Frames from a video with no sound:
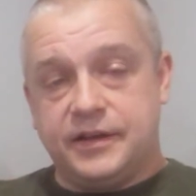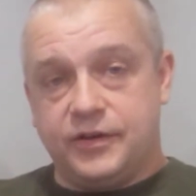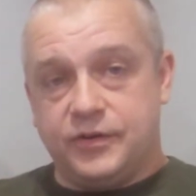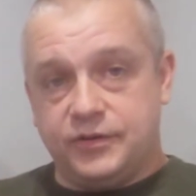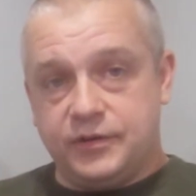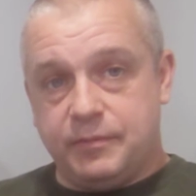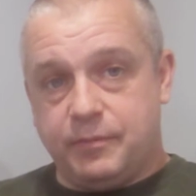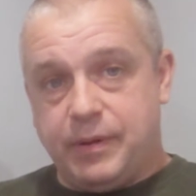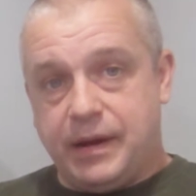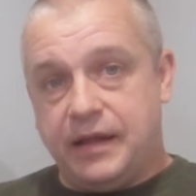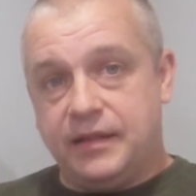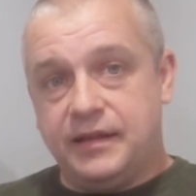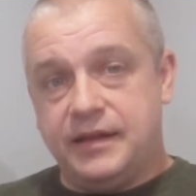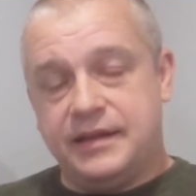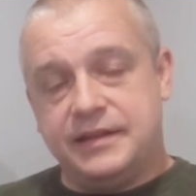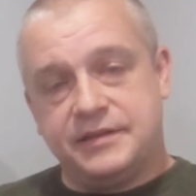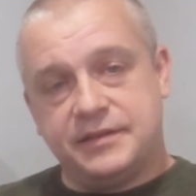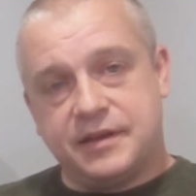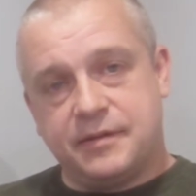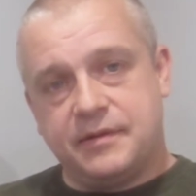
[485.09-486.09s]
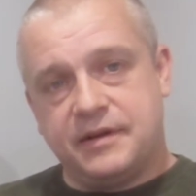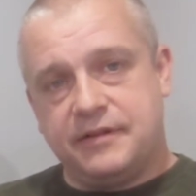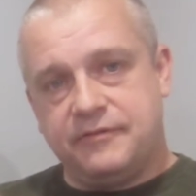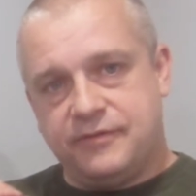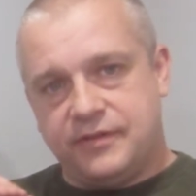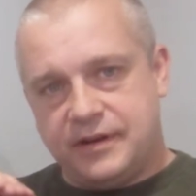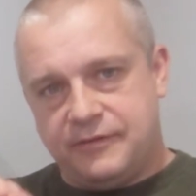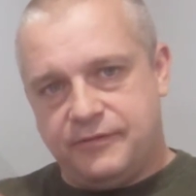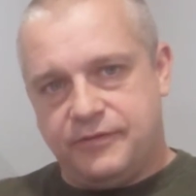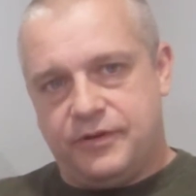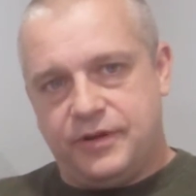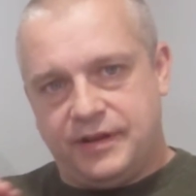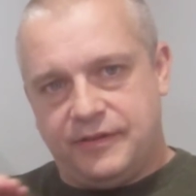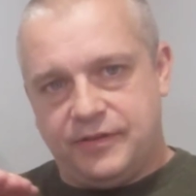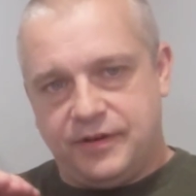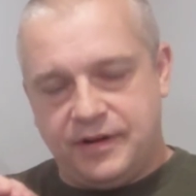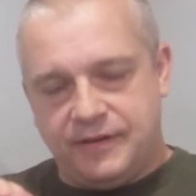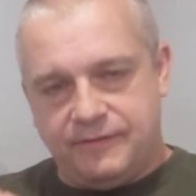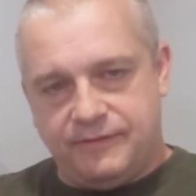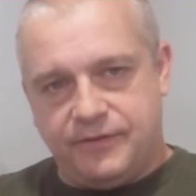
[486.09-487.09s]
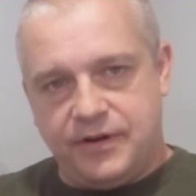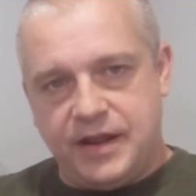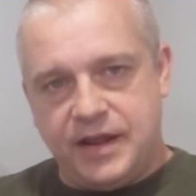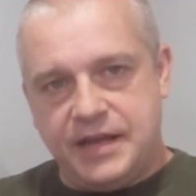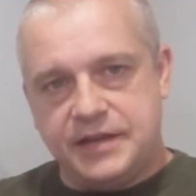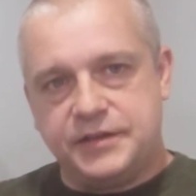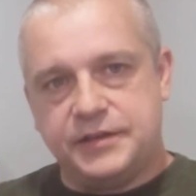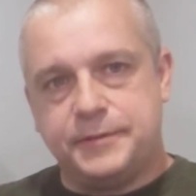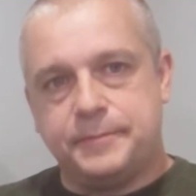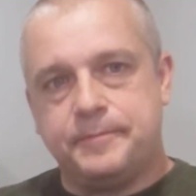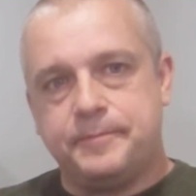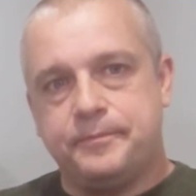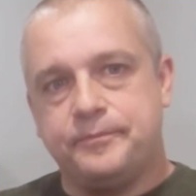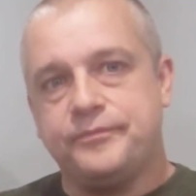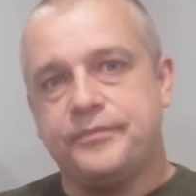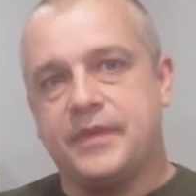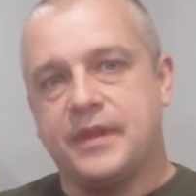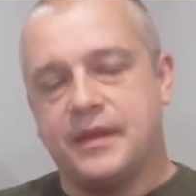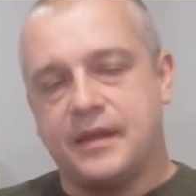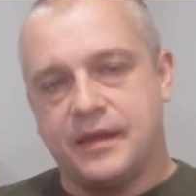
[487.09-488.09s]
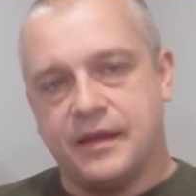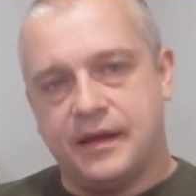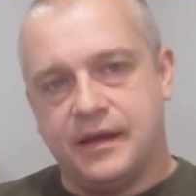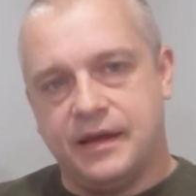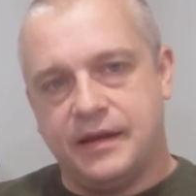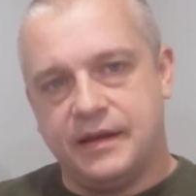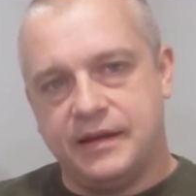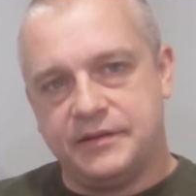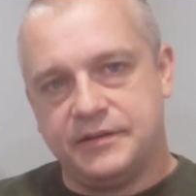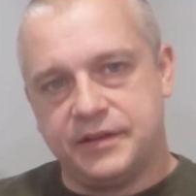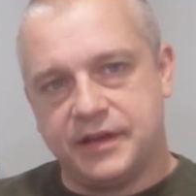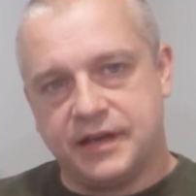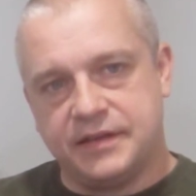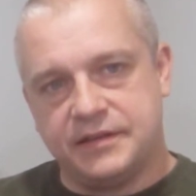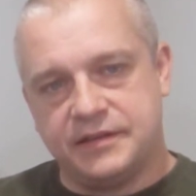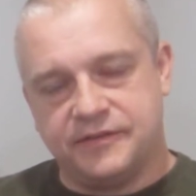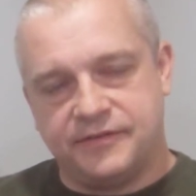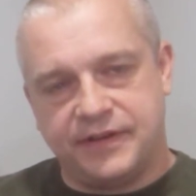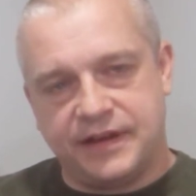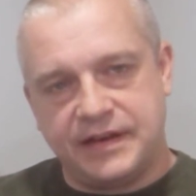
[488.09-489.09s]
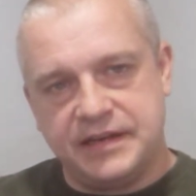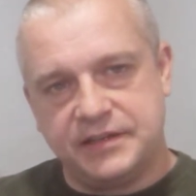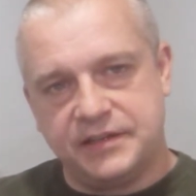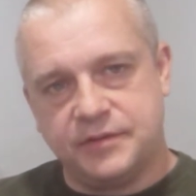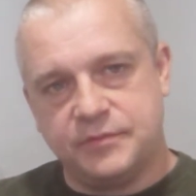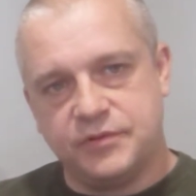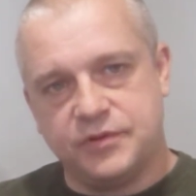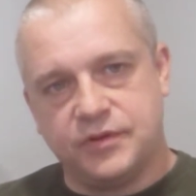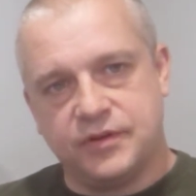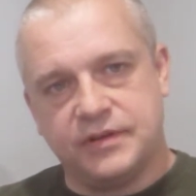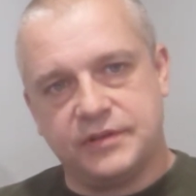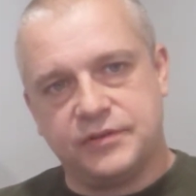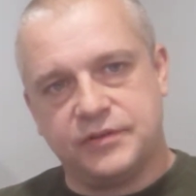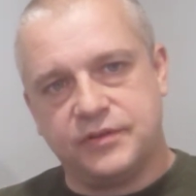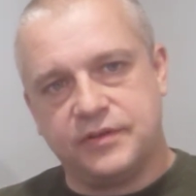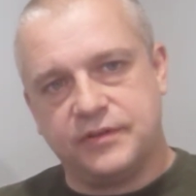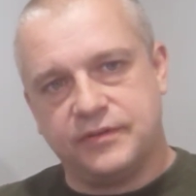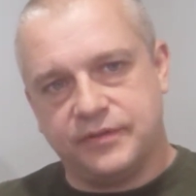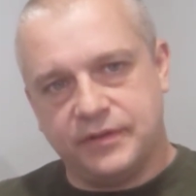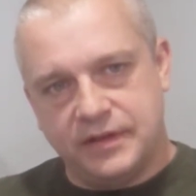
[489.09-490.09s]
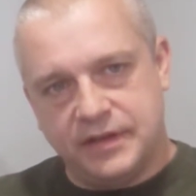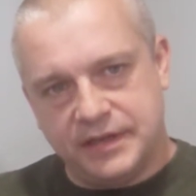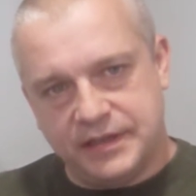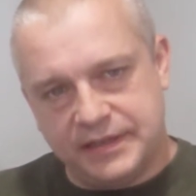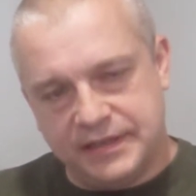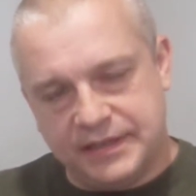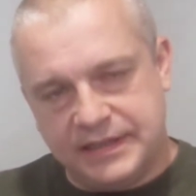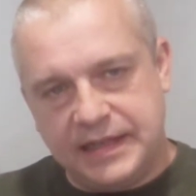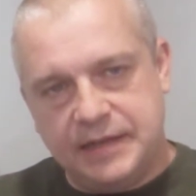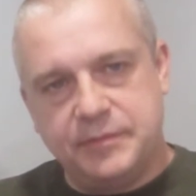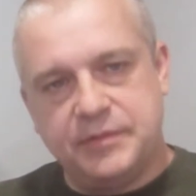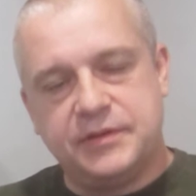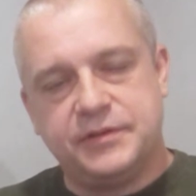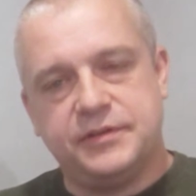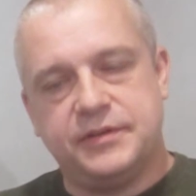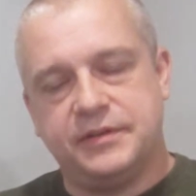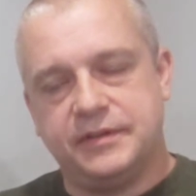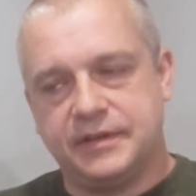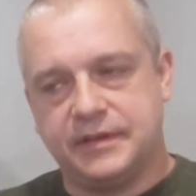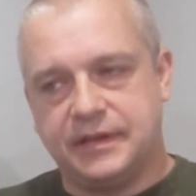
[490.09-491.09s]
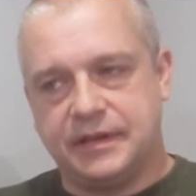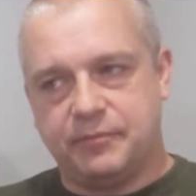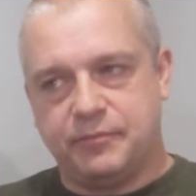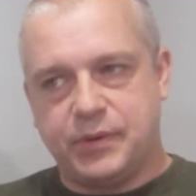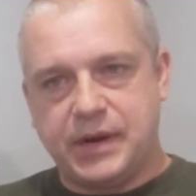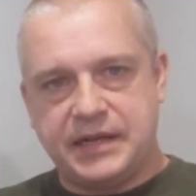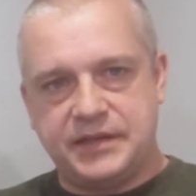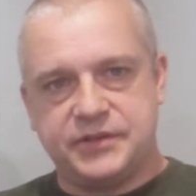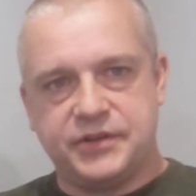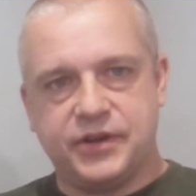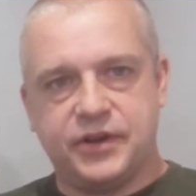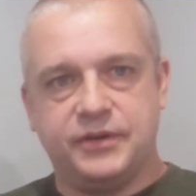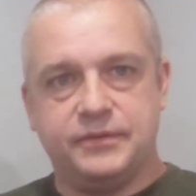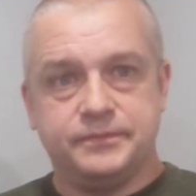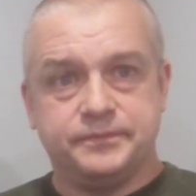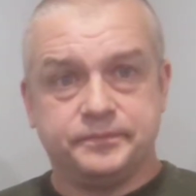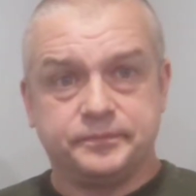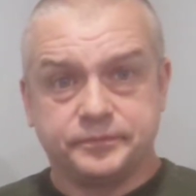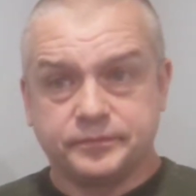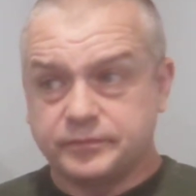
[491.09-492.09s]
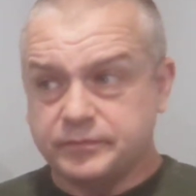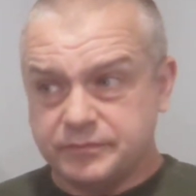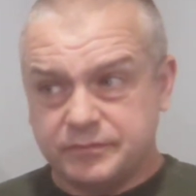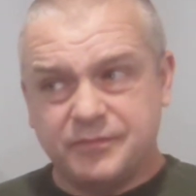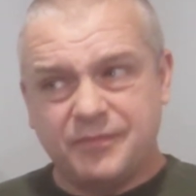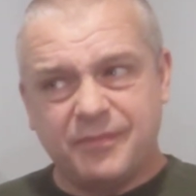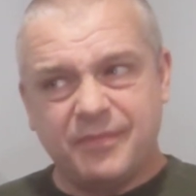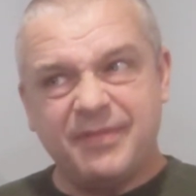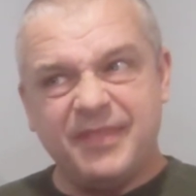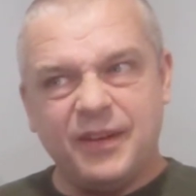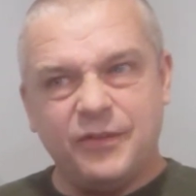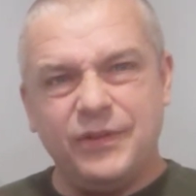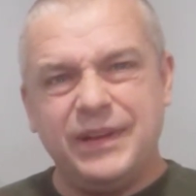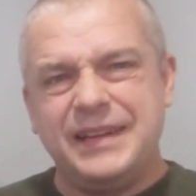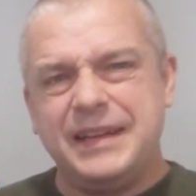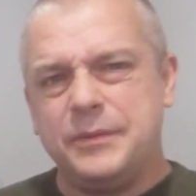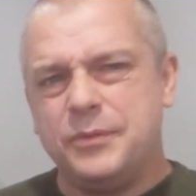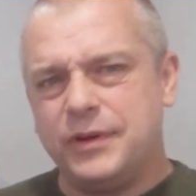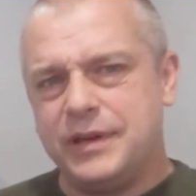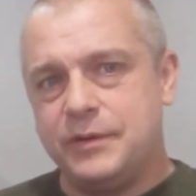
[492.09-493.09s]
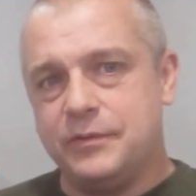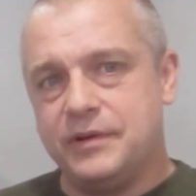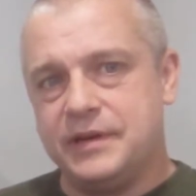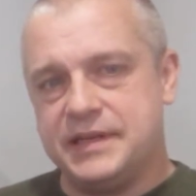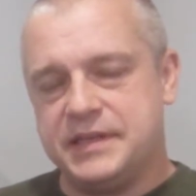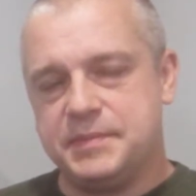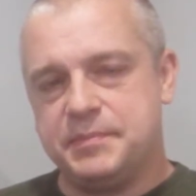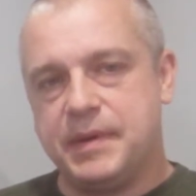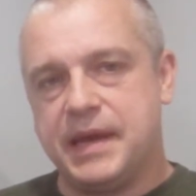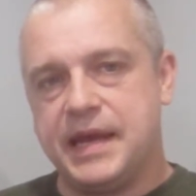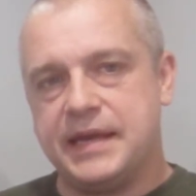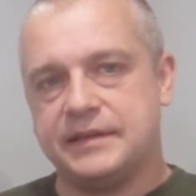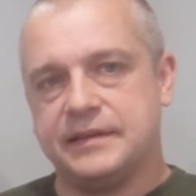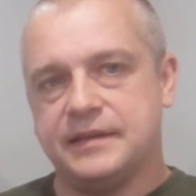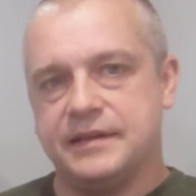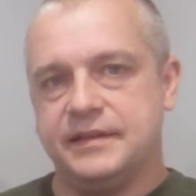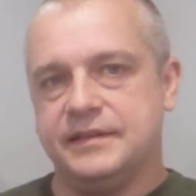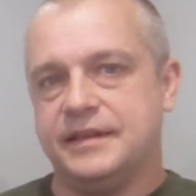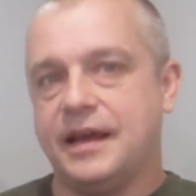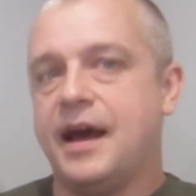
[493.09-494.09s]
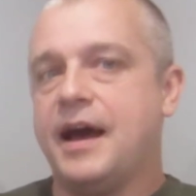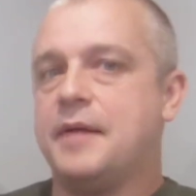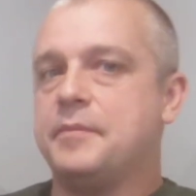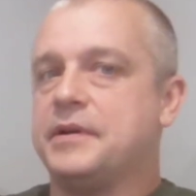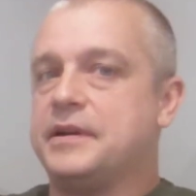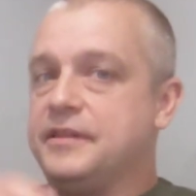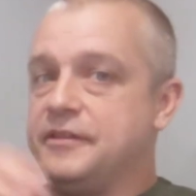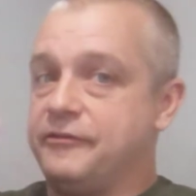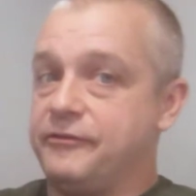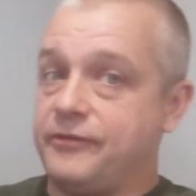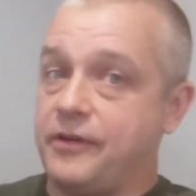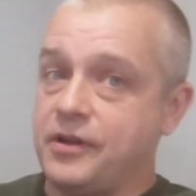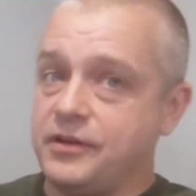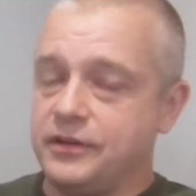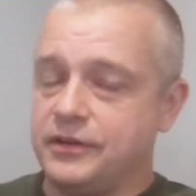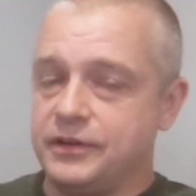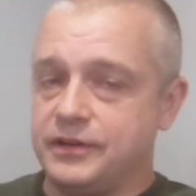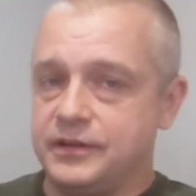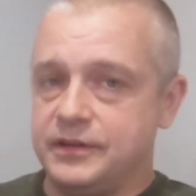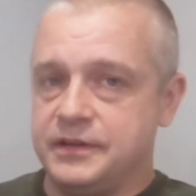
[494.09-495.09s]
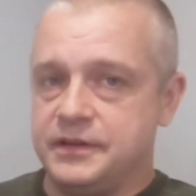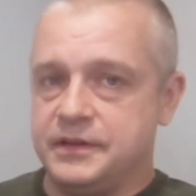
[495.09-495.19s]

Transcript: On the palate, it's coming in very fruity, very fresh. And as the finish comes on, it sort of deepens and brings out really what you would expect to happen at the front